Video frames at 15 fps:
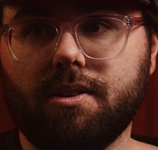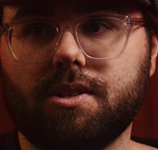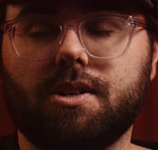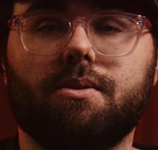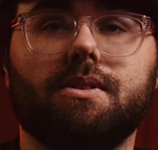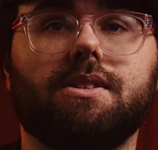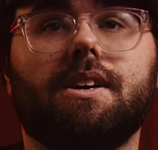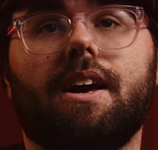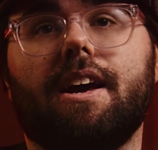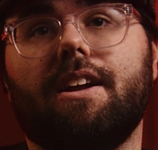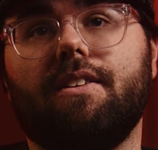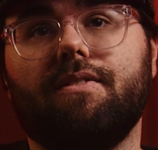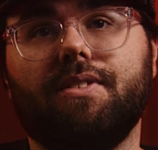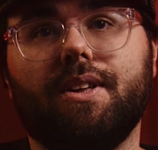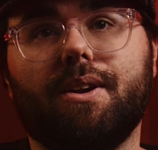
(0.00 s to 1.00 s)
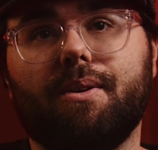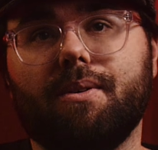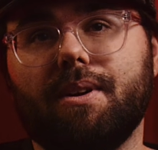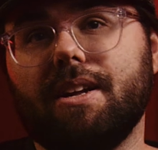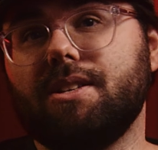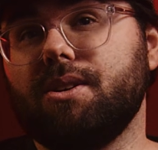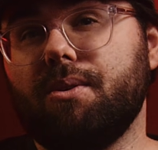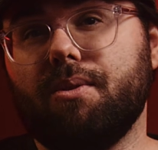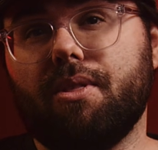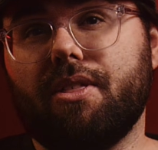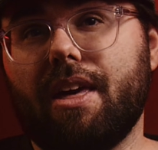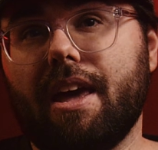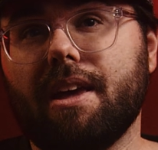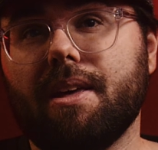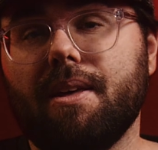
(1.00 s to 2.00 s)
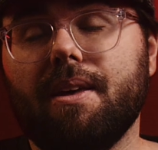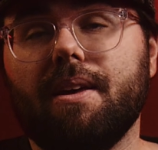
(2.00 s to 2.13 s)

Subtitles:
so it's kind of, you know, its own thing.